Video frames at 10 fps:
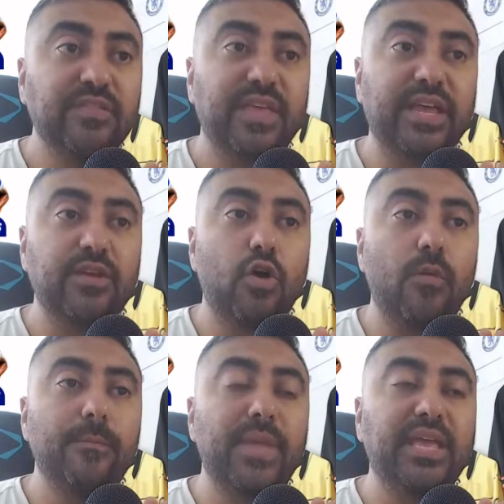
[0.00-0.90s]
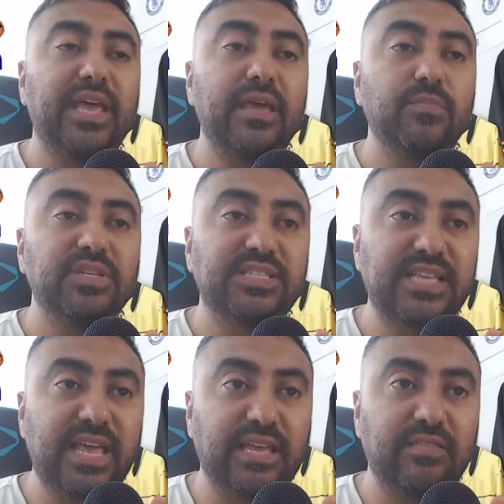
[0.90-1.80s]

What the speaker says: They cannot make a mistake.